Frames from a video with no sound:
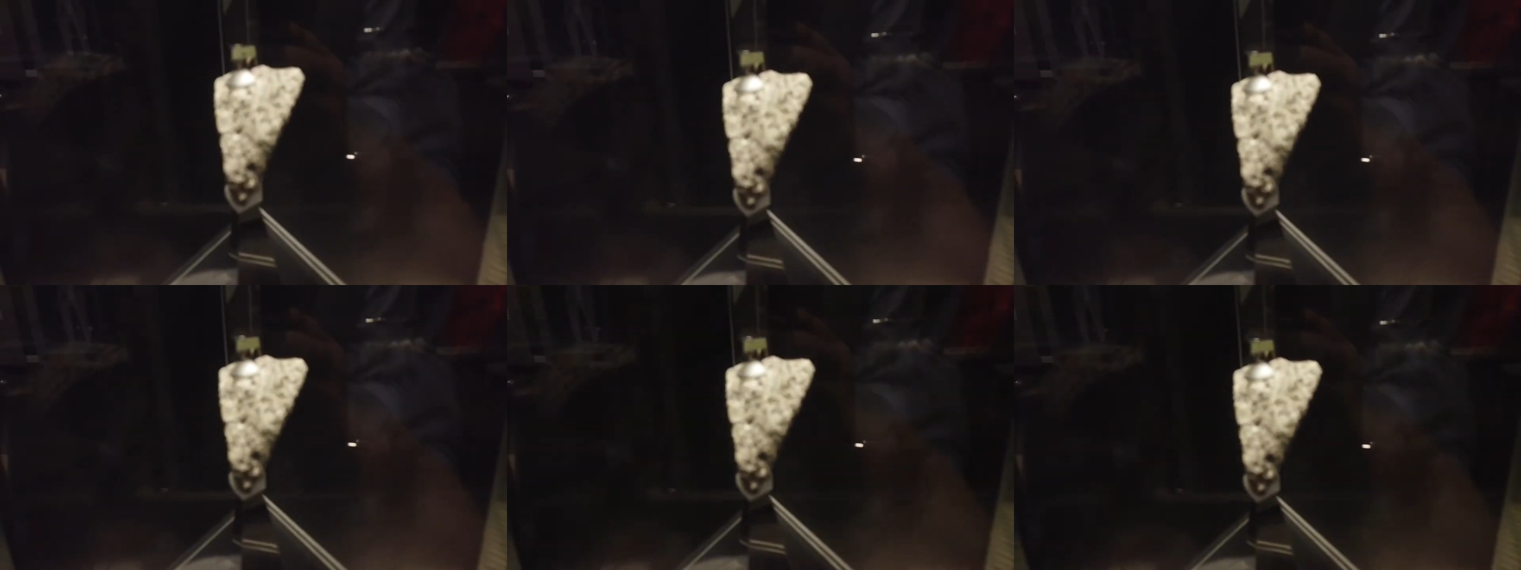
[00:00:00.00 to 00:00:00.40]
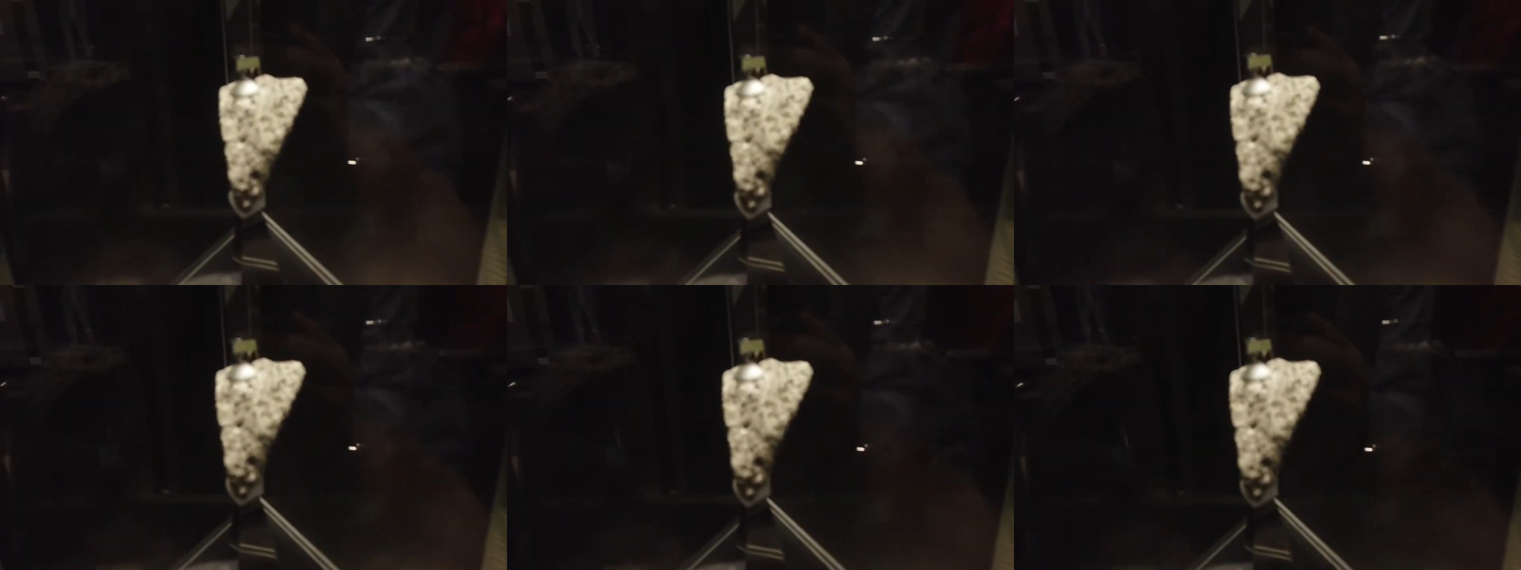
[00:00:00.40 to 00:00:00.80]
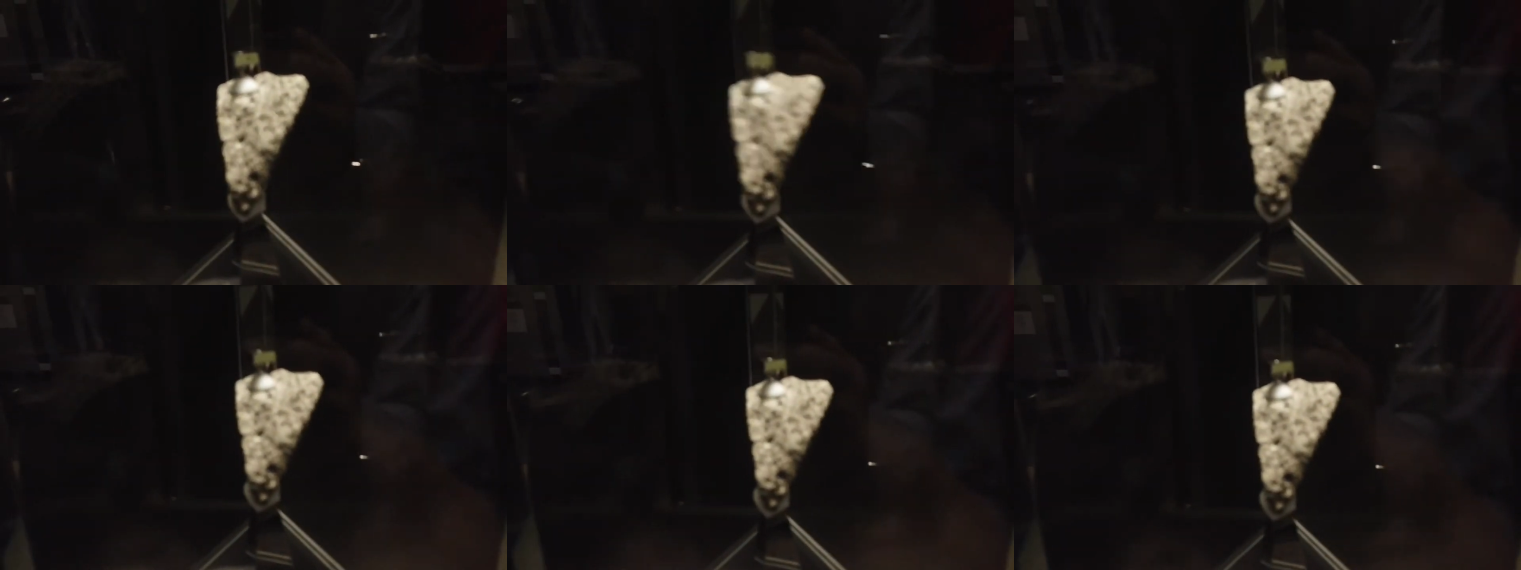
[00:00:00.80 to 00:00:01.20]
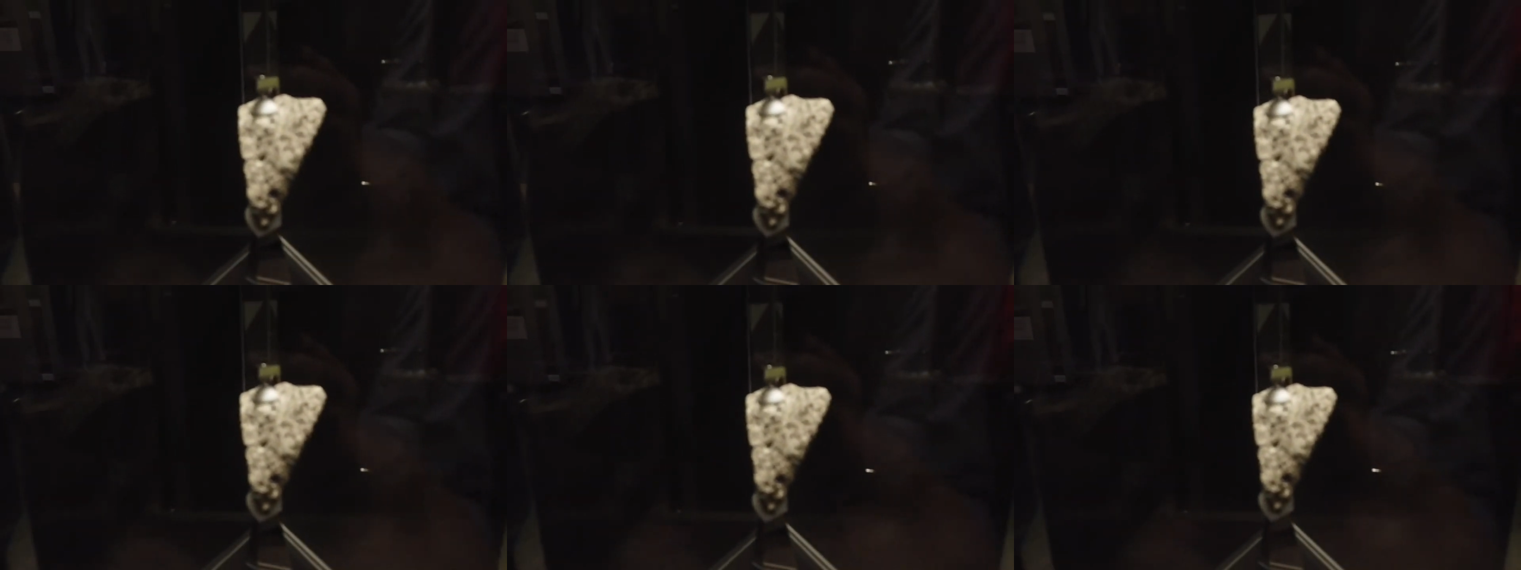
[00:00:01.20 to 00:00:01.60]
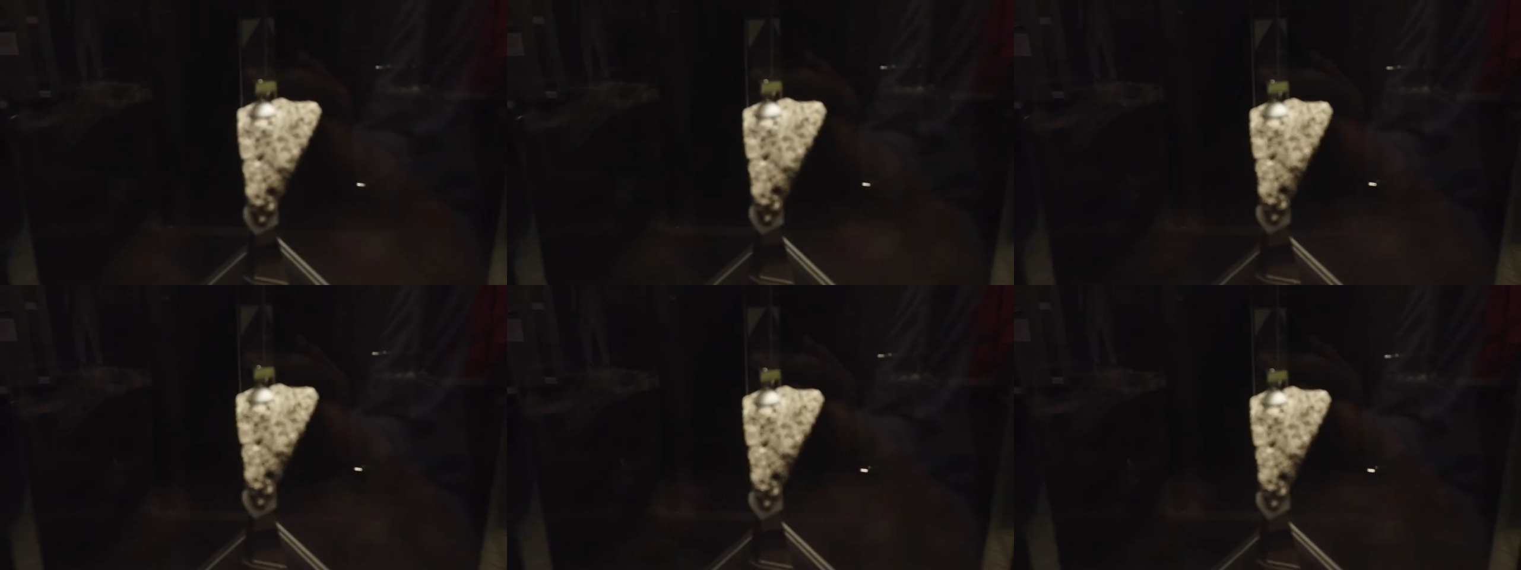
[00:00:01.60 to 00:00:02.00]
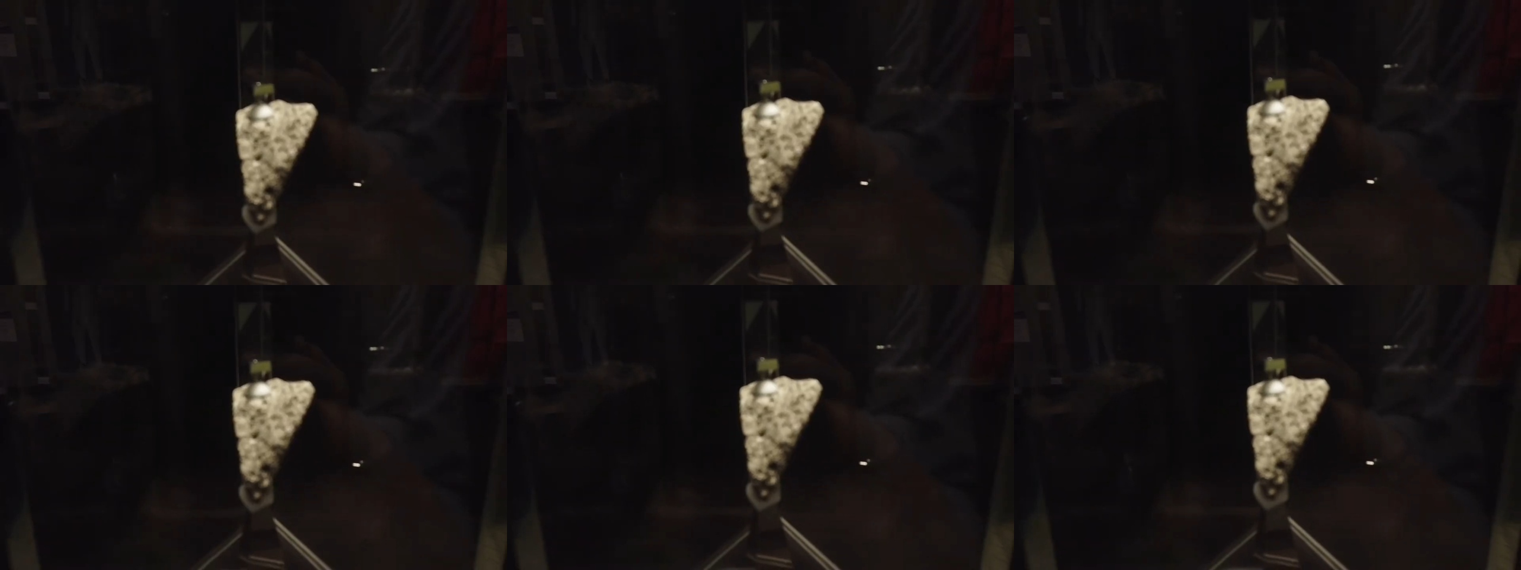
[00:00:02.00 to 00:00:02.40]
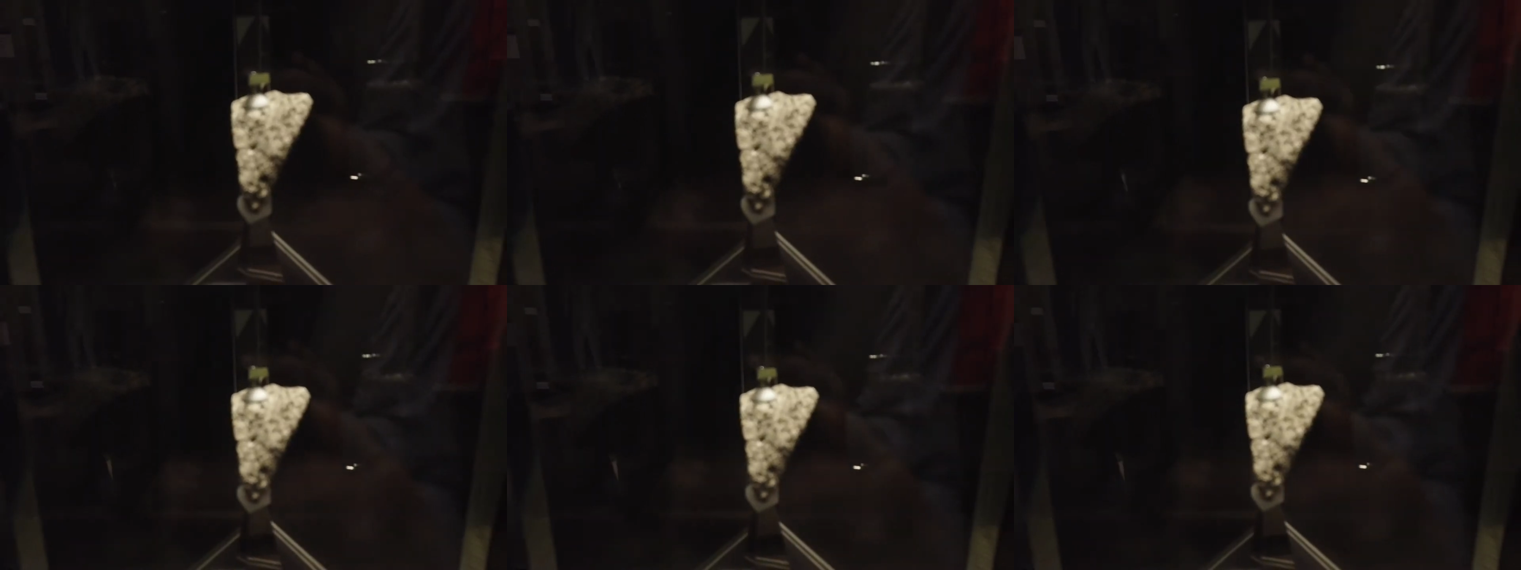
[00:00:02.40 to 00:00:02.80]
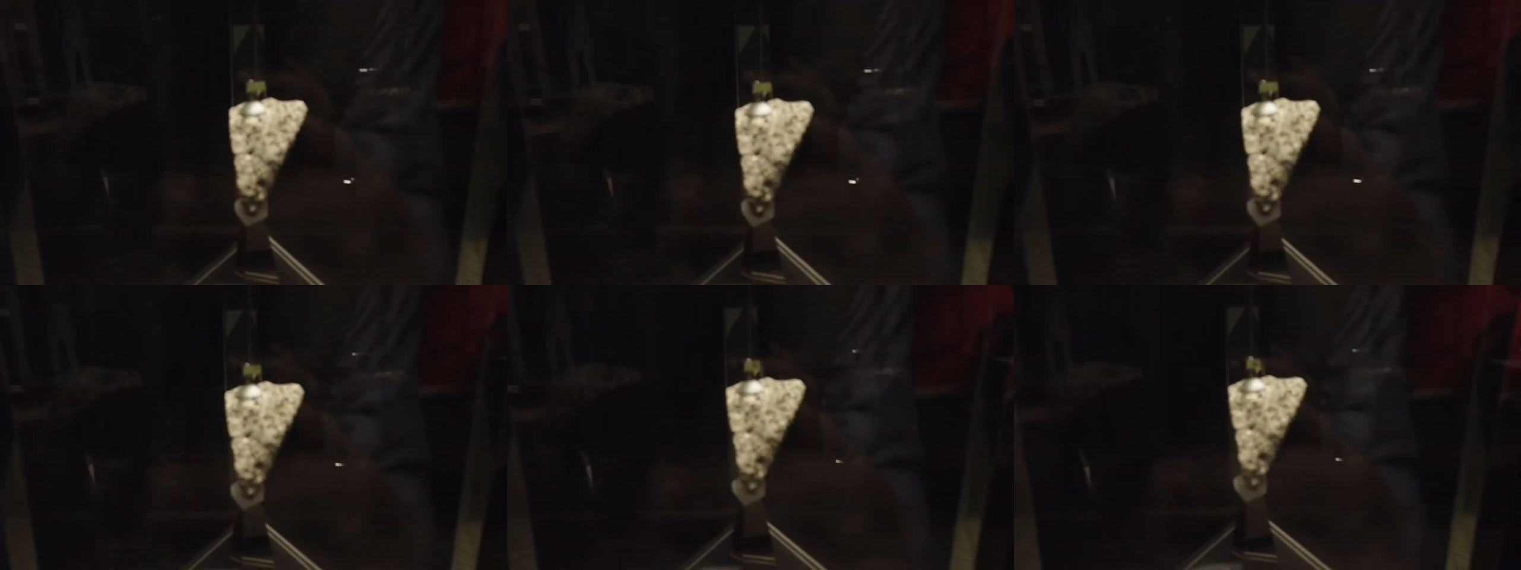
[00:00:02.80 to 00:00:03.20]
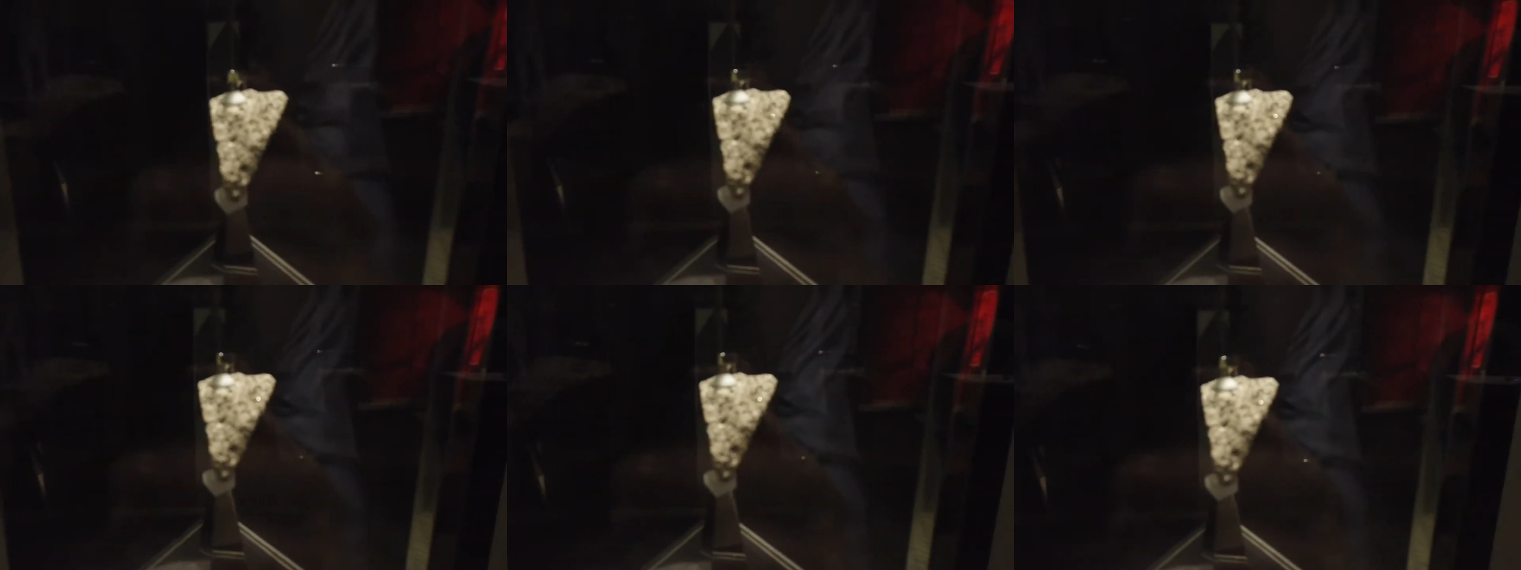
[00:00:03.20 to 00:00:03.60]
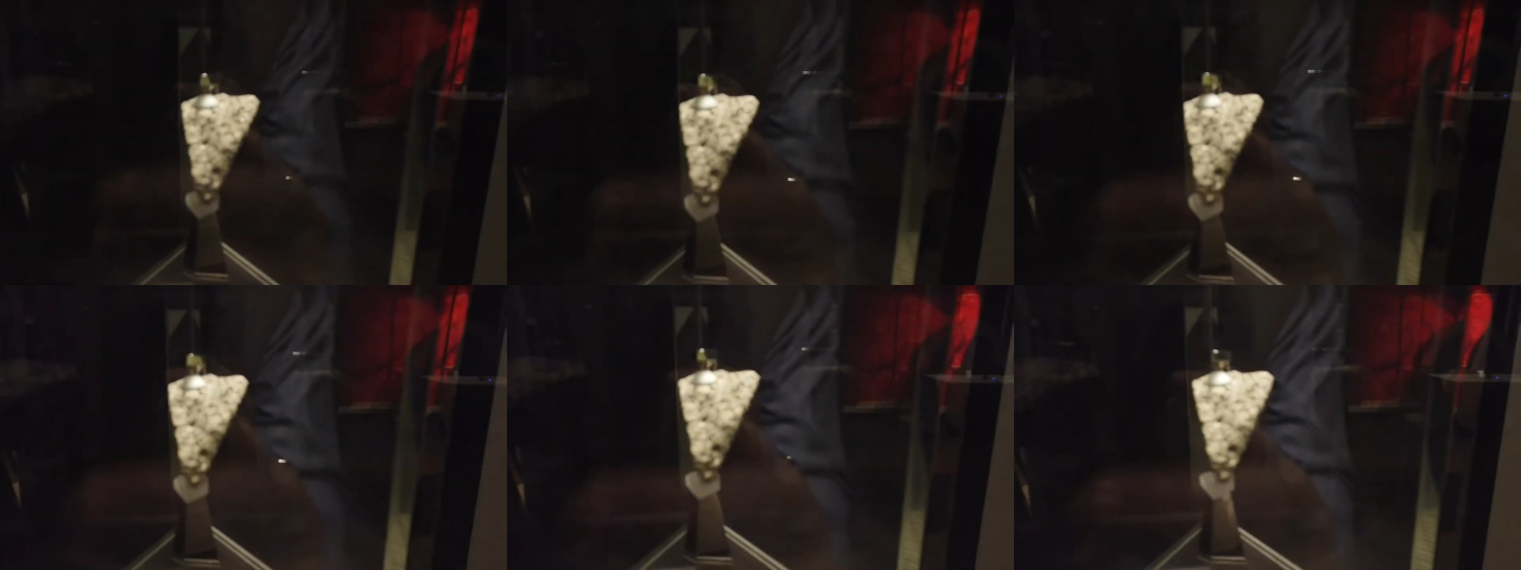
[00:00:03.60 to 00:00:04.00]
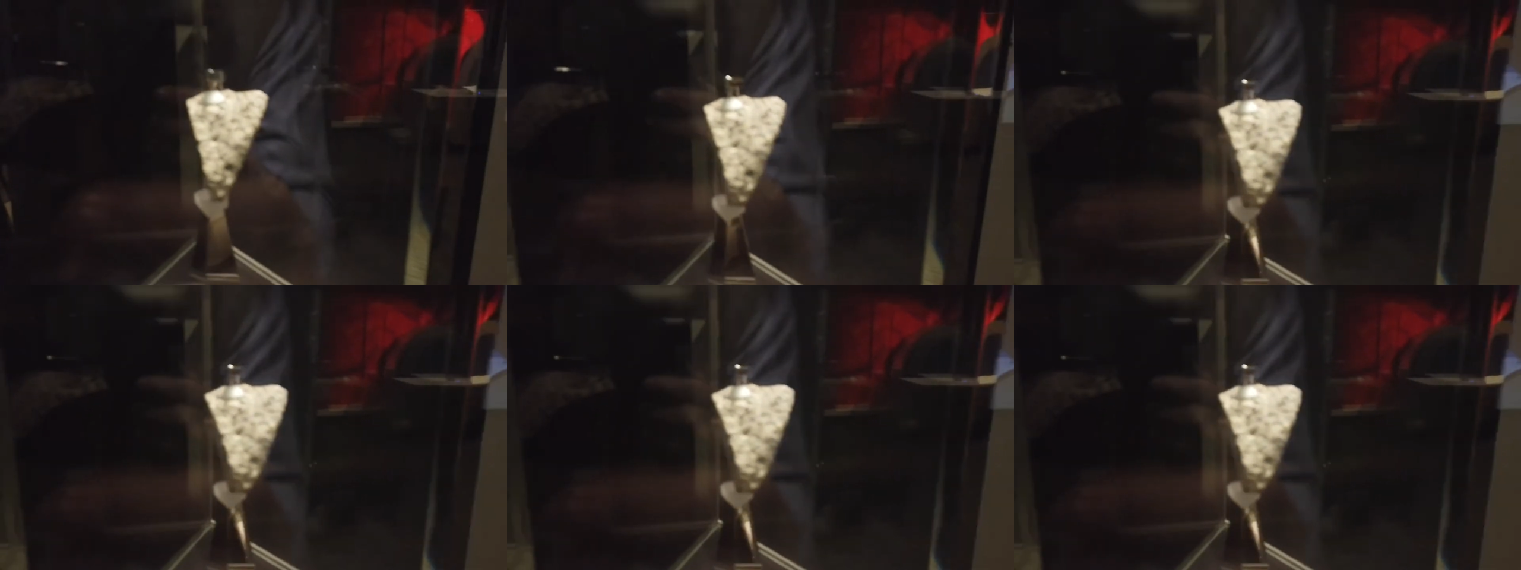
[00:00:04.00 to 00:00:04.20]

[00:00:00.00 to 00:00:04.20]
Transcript: No face is visible, so there are no lips to read.